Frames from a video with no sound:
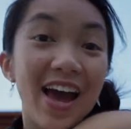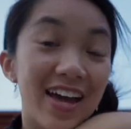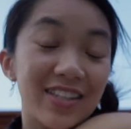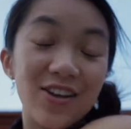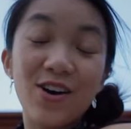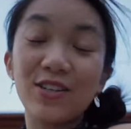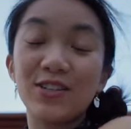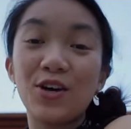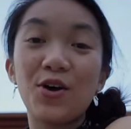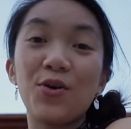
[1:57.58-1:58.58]
It's
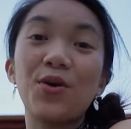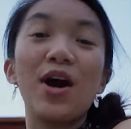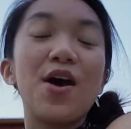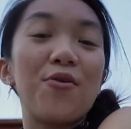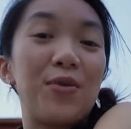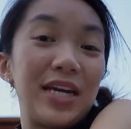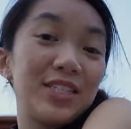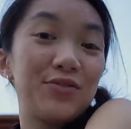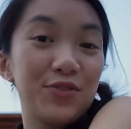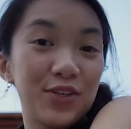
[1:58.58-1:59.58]
also
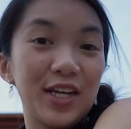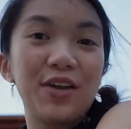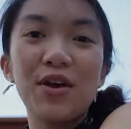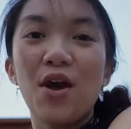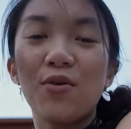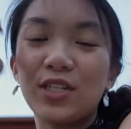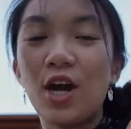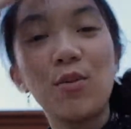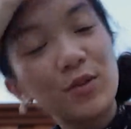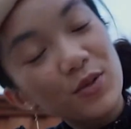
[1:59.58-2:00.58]
waste free, which
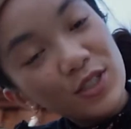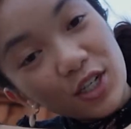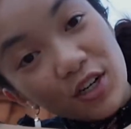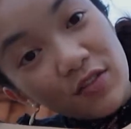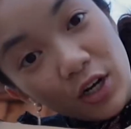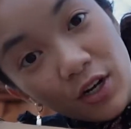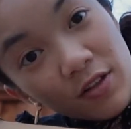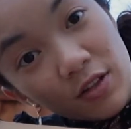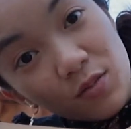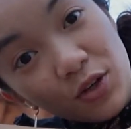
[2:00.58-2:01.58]
helps preserve
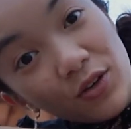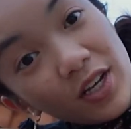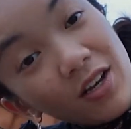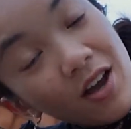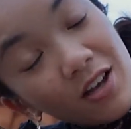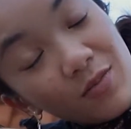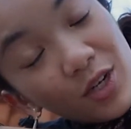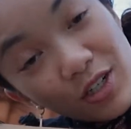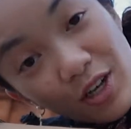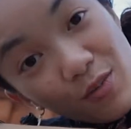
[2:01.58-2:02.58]
Earth's beauty, especially